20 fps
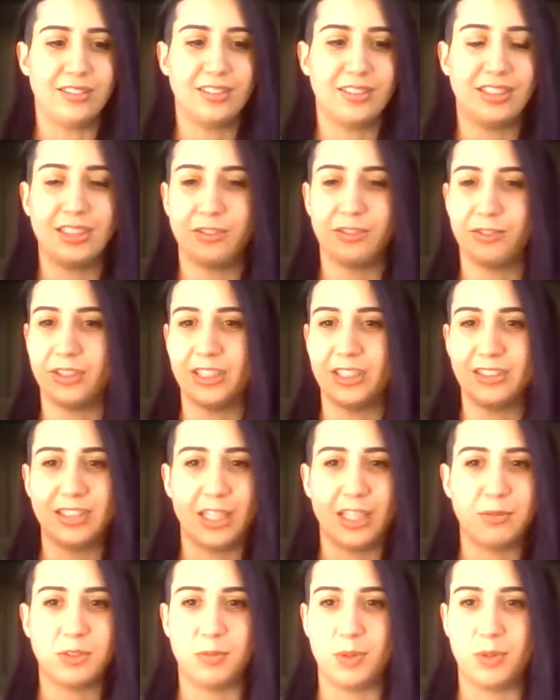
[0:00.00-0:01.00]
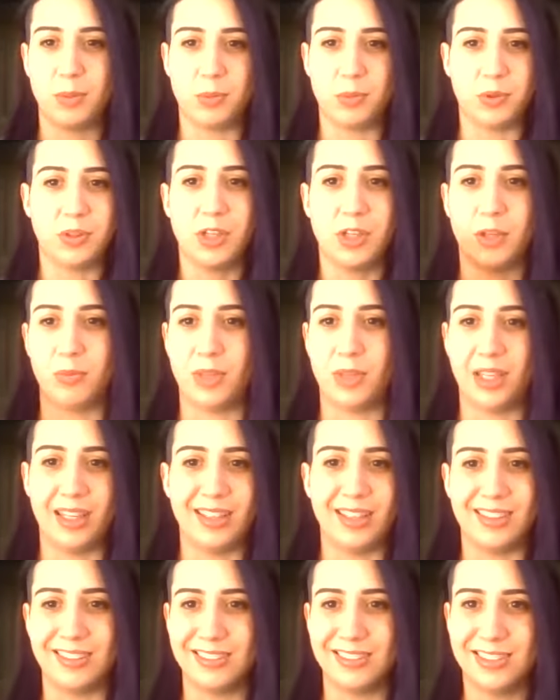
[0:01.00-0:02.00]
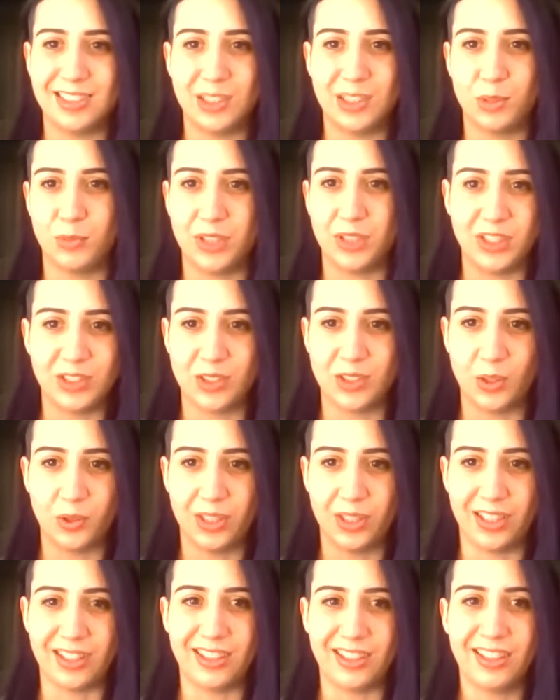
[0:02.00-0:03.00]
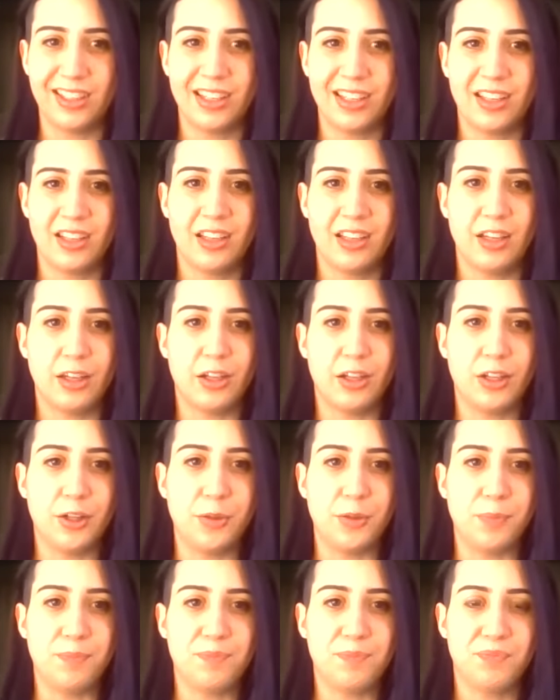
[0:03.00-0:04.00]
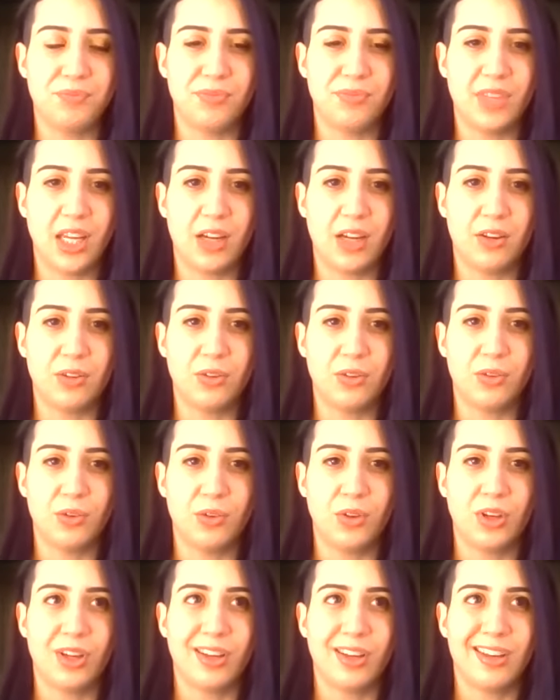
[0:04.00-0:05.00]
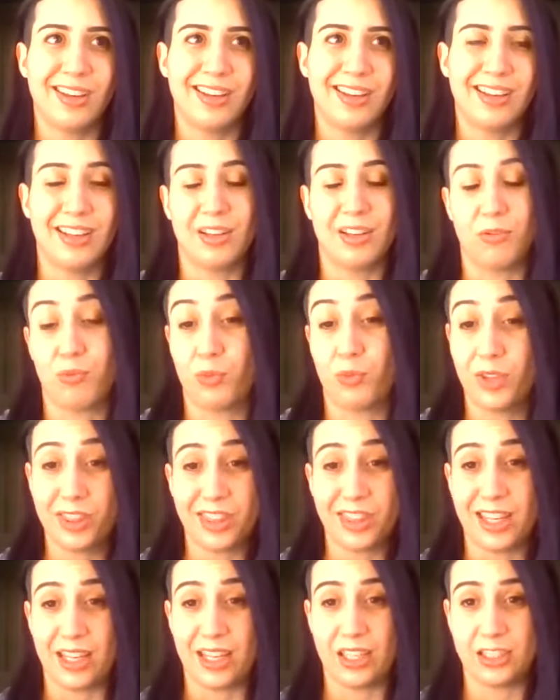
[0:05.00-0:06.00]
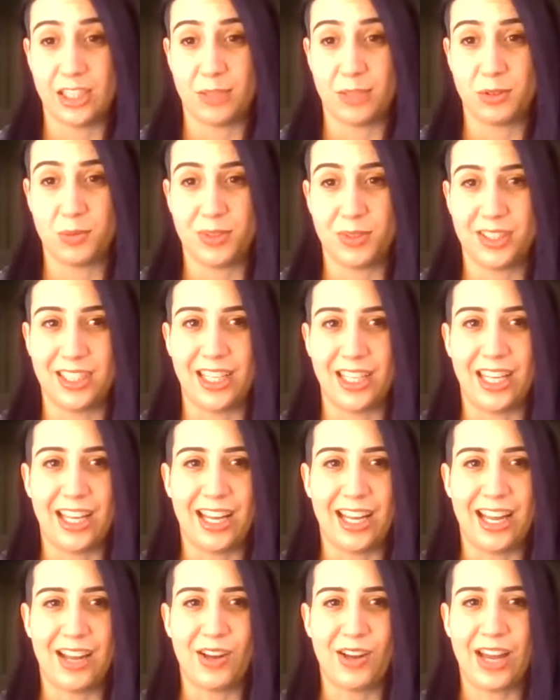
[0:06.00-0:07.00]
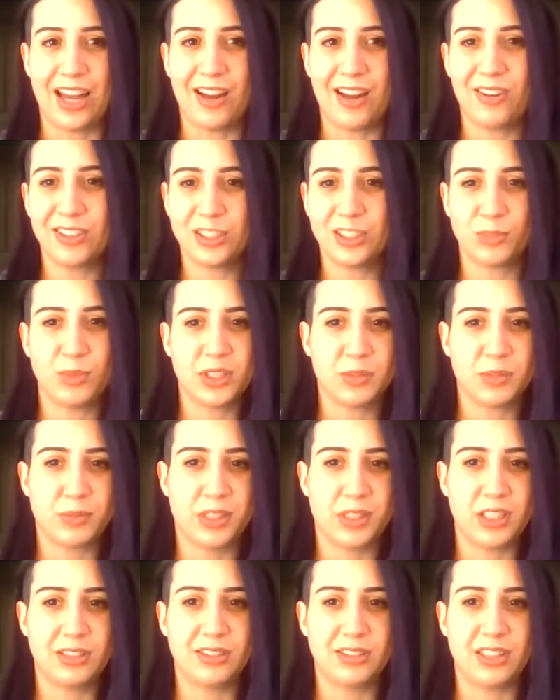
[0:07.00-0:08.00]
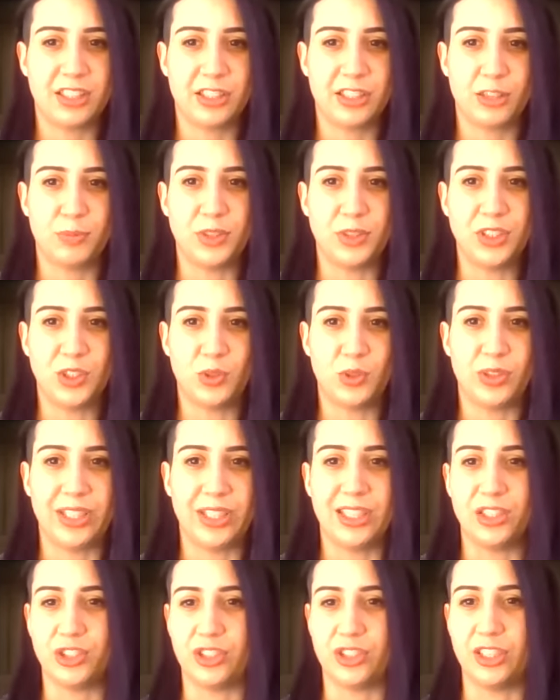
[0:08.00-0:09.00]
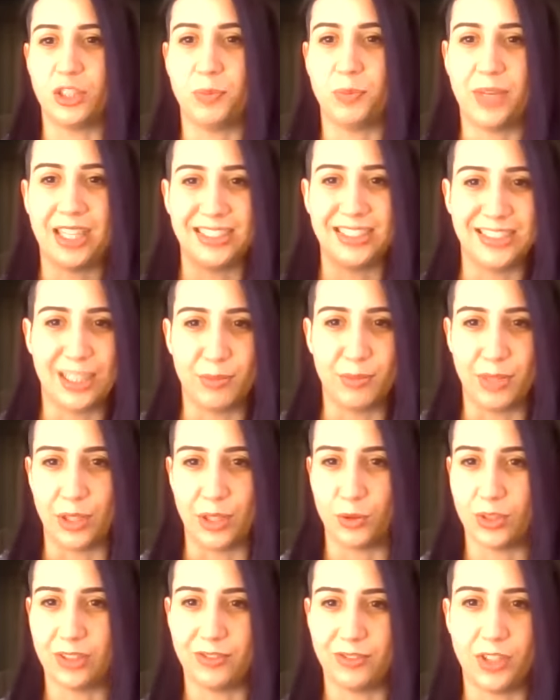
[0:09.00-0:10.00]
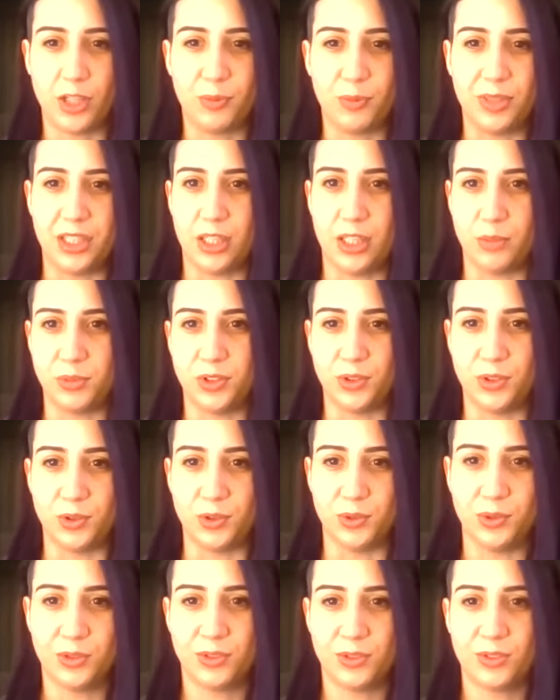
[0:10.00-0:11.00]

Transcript: different types of people coming in to Minnesota. Now, with that adaptability, how has Mixed Blood Theater been doing during the pandemic? What have y'all been up to?